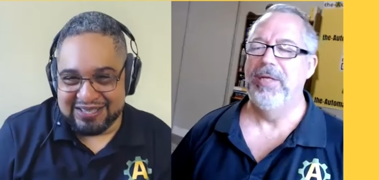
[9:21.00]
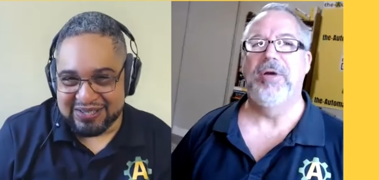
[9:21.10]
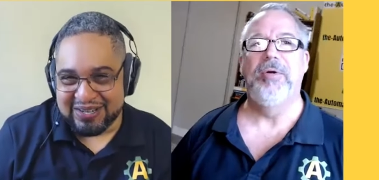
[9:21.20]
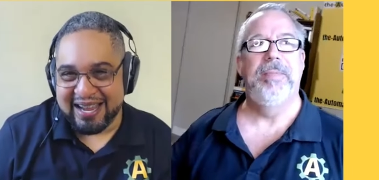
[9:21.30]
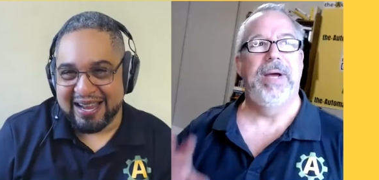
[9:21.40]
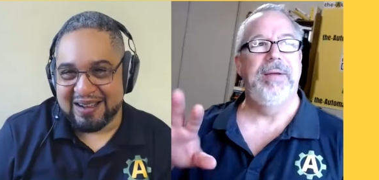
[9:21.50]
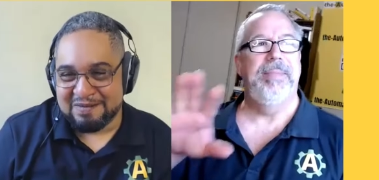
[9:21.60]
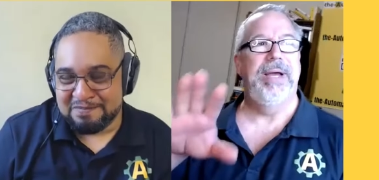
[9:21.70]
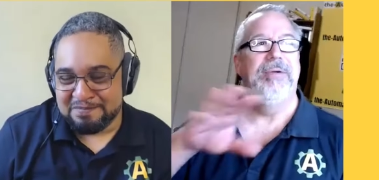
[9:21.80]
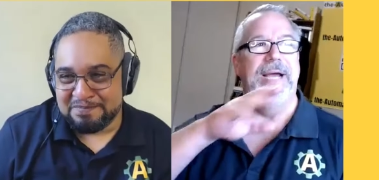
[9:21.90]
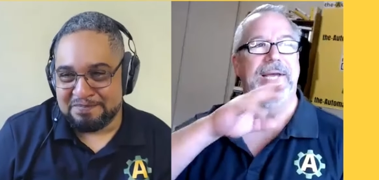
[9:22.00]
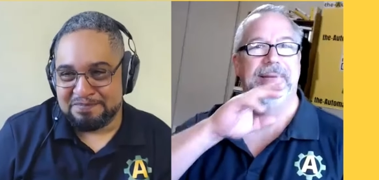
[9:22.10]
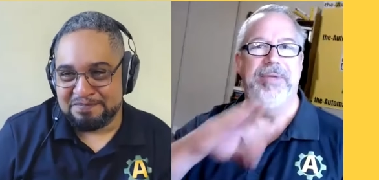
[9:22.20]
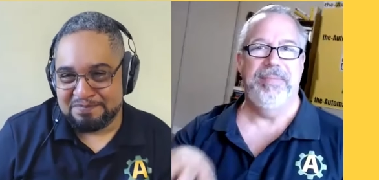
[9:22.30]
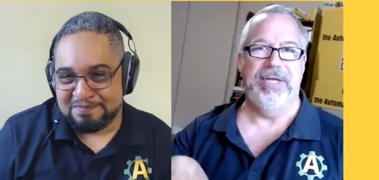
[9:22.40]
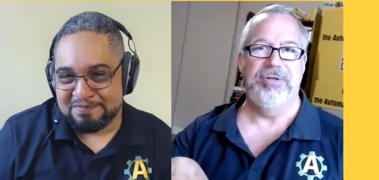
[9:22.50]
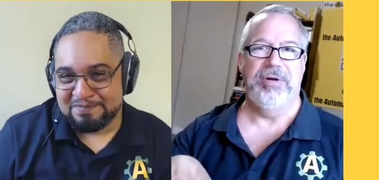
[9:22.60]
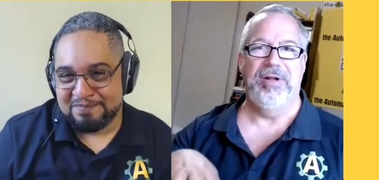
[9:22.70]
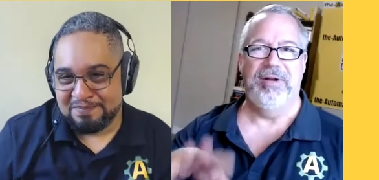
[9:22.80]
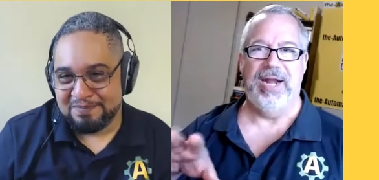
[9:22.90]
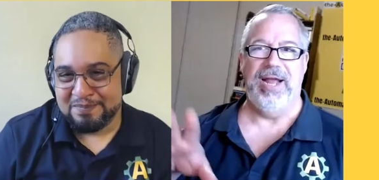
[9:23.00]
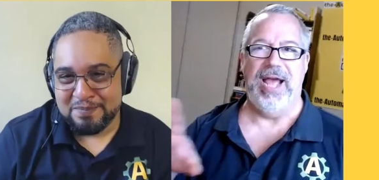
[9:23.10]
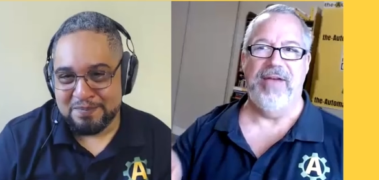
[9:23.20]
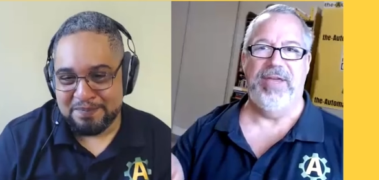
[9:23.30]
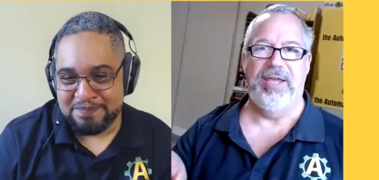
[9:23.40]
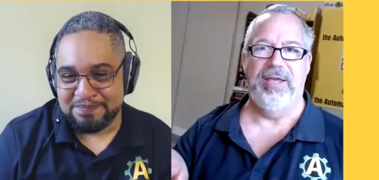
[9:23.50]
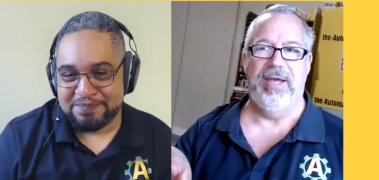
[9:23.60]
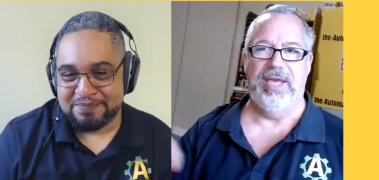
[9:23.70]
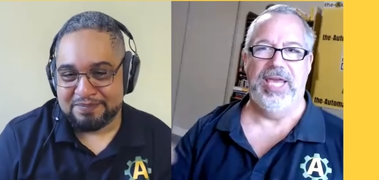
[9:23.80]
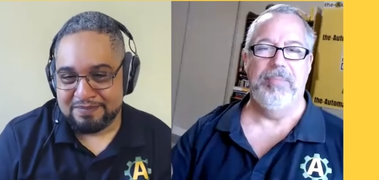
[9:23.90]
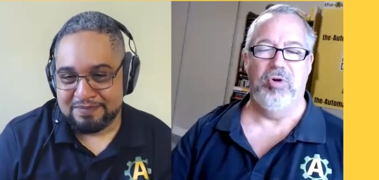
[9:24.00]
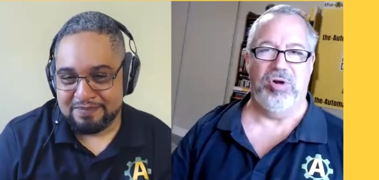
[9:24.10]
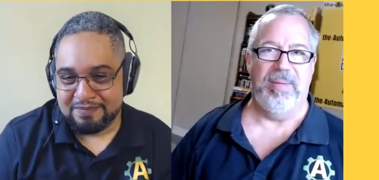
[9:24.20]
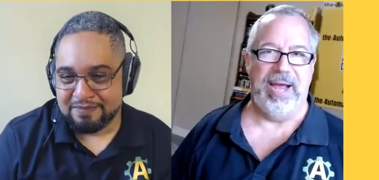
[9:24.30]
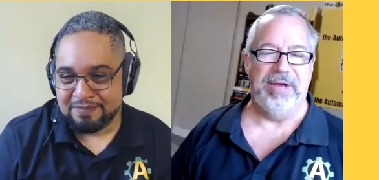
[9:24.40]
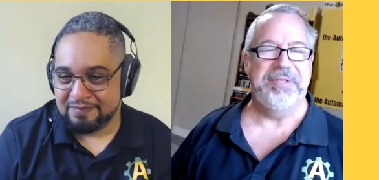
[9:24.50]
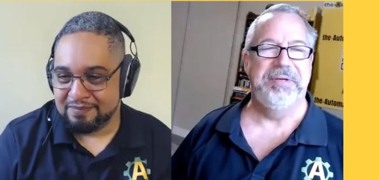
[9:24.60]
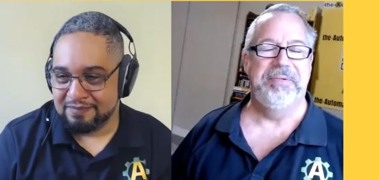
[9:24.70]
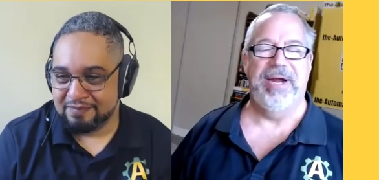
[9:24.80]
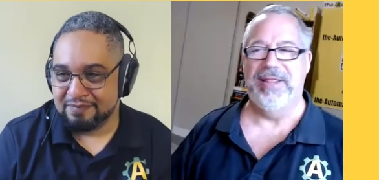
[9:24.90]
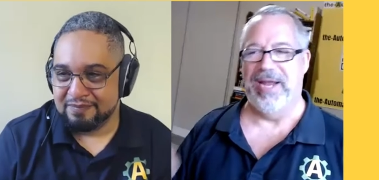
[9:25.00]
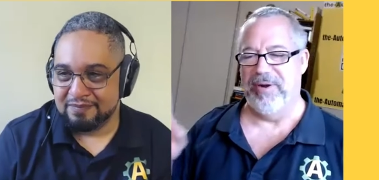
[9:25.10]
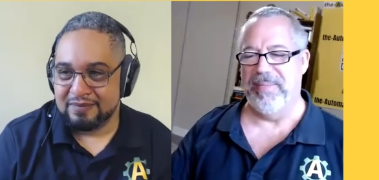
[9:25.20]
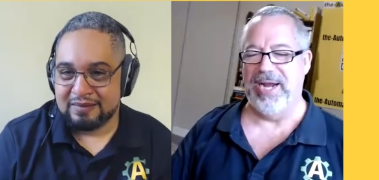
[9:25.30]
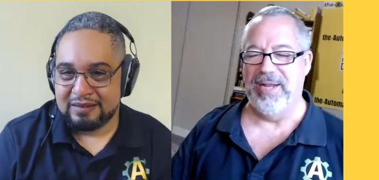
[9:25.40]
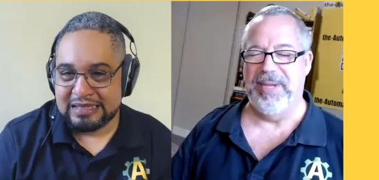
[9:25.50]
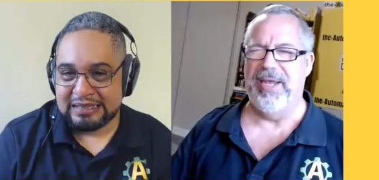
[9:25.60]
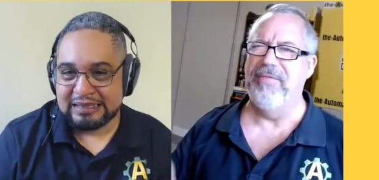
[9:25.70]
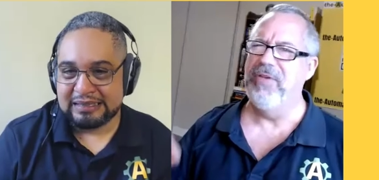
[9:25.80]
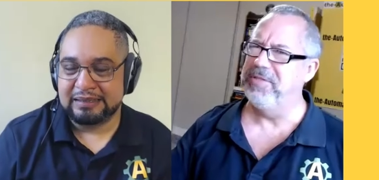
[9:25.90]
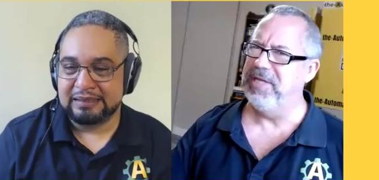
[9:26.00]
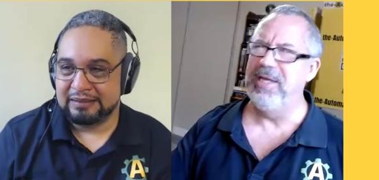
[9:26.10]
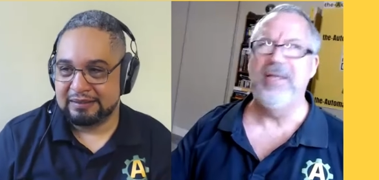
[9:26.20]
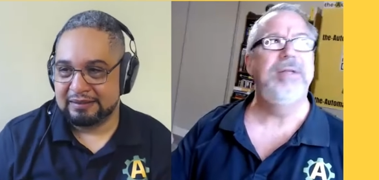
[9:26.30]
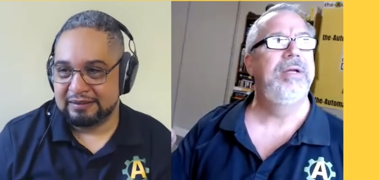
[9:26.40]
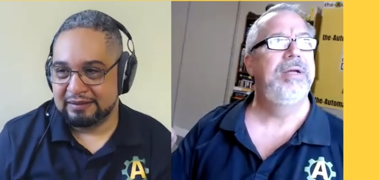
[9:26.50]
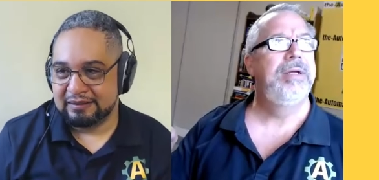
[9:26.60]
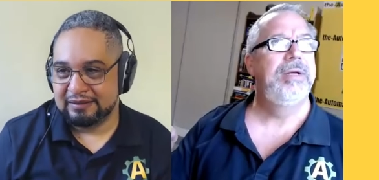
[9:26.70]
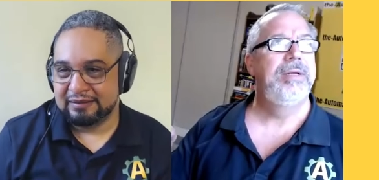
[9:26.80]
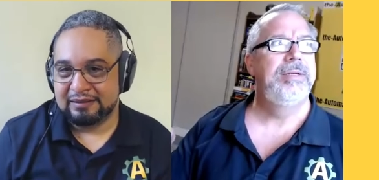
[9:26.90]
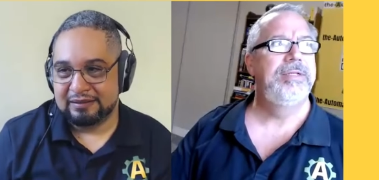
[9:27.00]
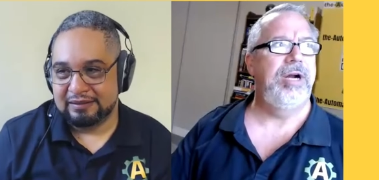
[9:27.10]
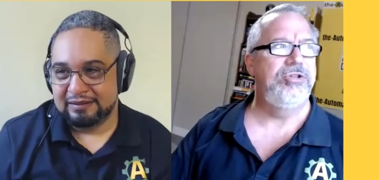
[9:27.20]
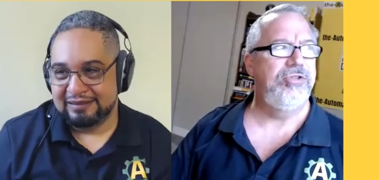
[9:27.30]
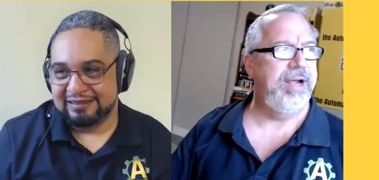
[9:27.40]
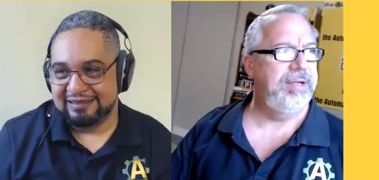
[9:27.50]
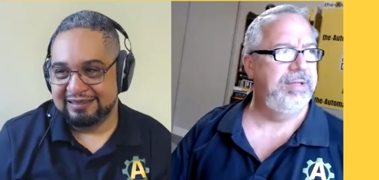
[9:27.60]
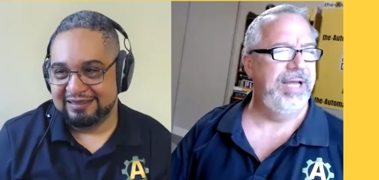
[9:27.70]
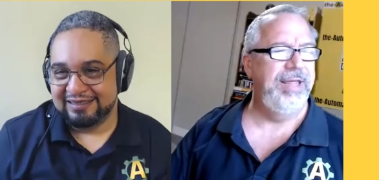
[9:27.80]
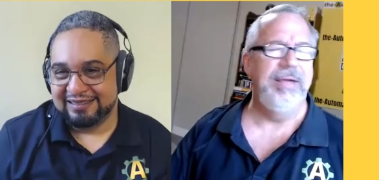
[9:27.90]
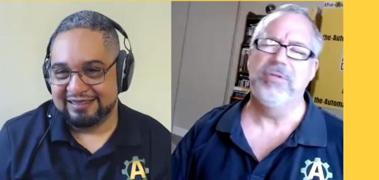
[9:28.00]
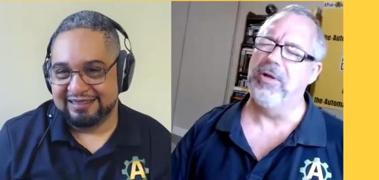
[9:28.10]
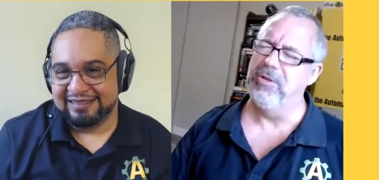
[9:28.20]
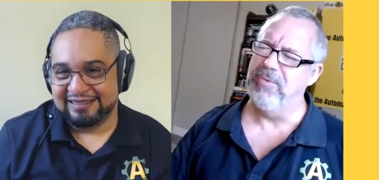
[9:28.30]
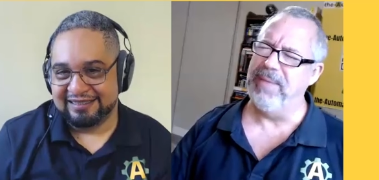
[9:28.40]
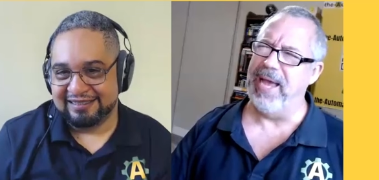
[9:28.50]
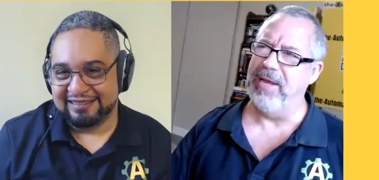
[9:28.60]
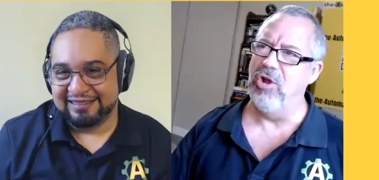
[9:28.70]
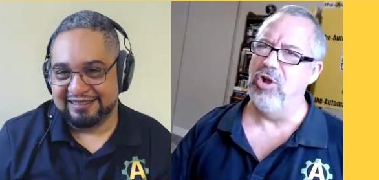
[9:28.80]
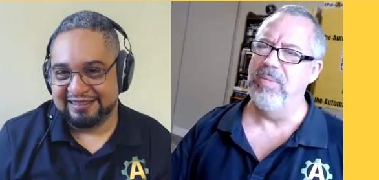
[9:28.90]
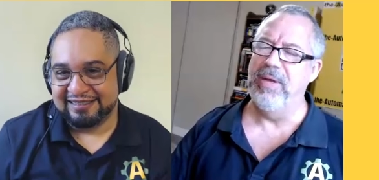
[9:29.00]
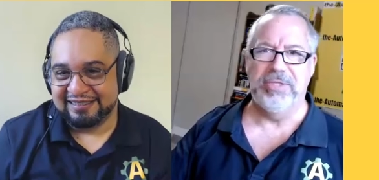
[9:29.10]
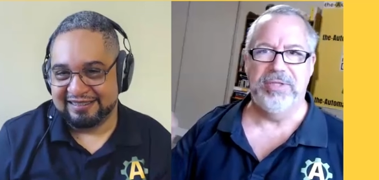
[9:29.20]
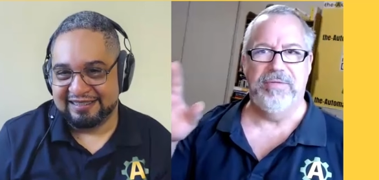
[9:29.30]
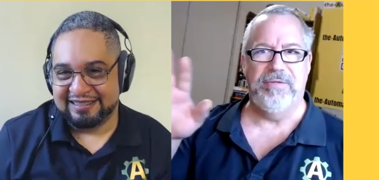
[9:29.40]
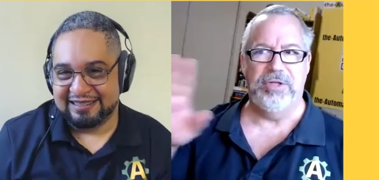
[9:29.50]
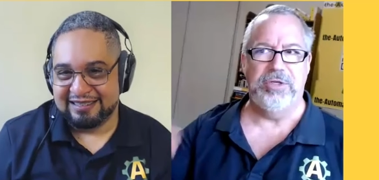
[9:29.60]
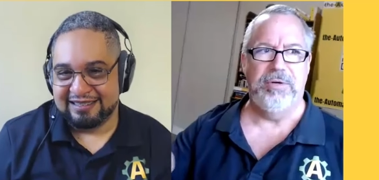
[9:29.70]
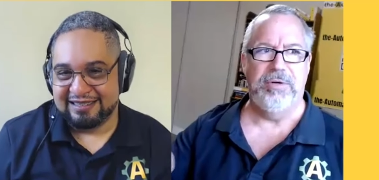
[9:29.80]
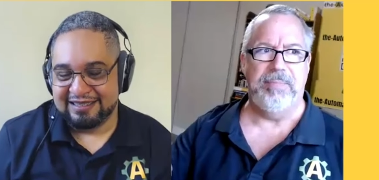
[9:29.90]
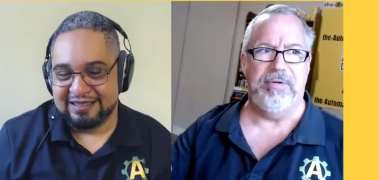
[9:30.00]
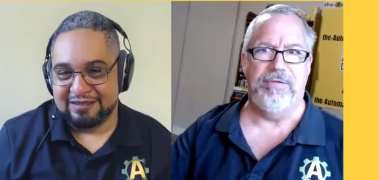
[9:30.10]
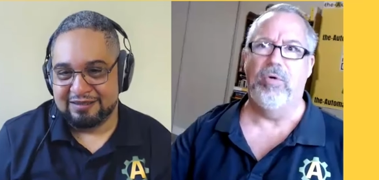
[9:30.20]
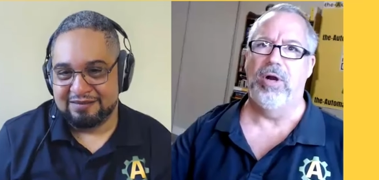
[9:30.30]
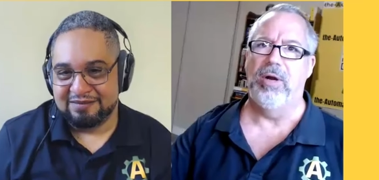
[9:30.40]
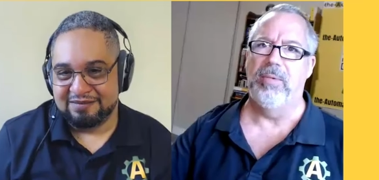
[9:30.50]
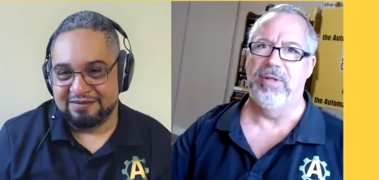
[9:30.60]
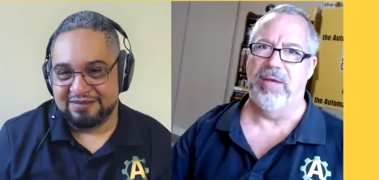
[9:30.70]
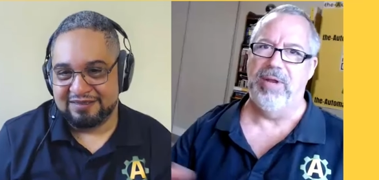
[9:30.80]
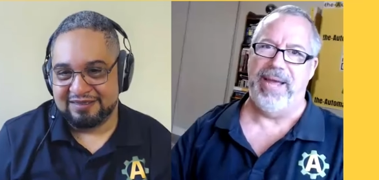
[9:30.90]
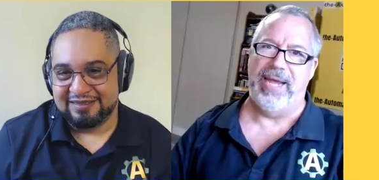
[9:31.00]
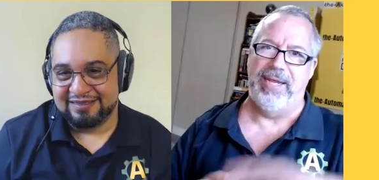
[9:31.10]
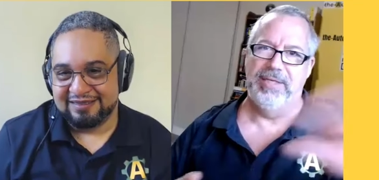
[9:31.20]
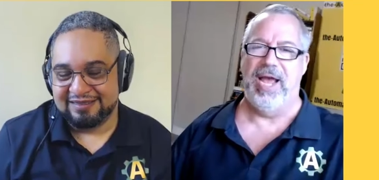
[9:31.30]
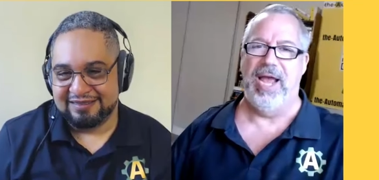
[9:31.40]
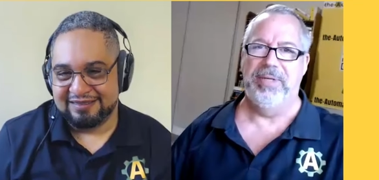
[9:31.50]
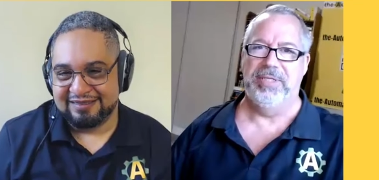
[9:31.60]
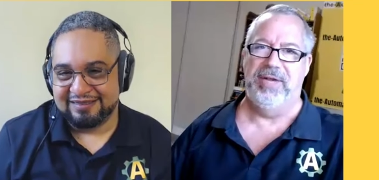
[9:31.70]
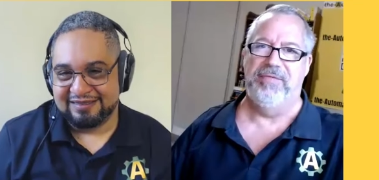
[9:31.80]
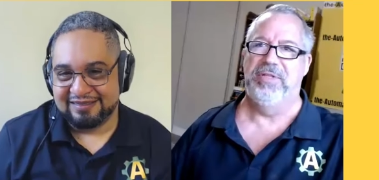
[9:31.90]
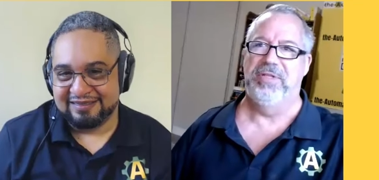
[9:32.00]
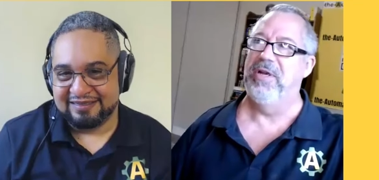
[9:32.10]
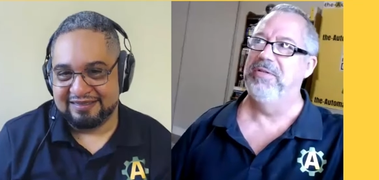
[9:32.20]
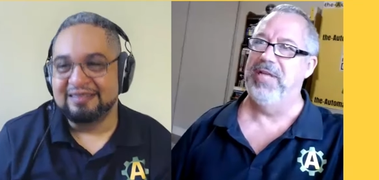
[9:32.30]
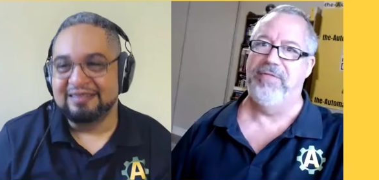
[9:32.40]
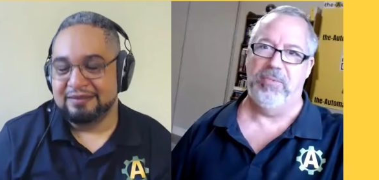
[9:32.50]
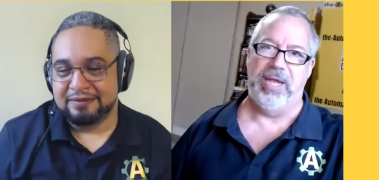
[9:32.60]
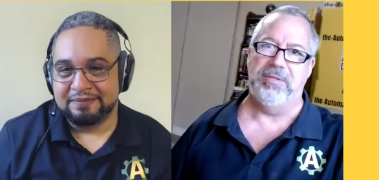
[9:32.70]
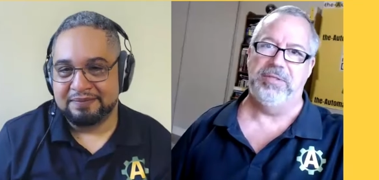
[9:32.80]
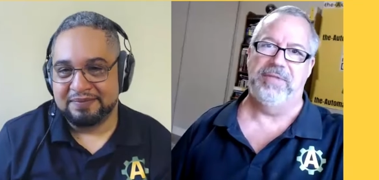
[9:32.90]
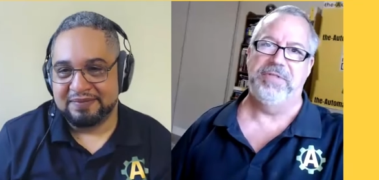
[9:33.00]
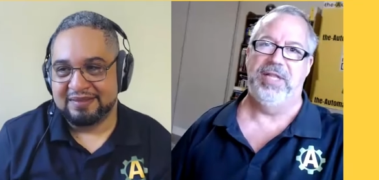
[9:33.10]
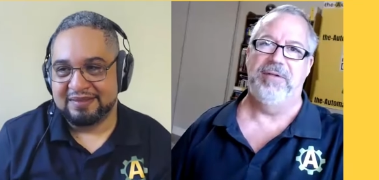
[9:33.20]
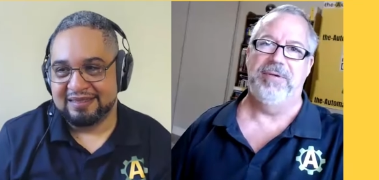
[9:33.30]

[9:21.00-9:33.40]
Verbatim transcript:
Speaker 1: So, oh, yeah. by, by, the way, something you mentioned earlier, not having a keyboard or a mouse, right? That reminded me. Have you seen Star Trek? I think it was called The Way Back Home. It was the version number four where they went back in time to San Francisco and saved the whales. Did you ever see